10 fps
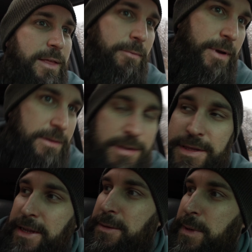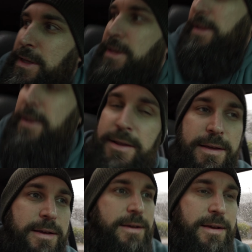the realtor said to me, he said,
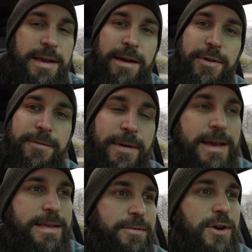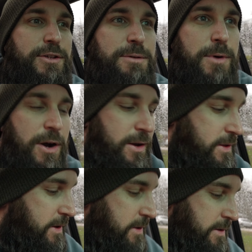cover your face, have you got your mask?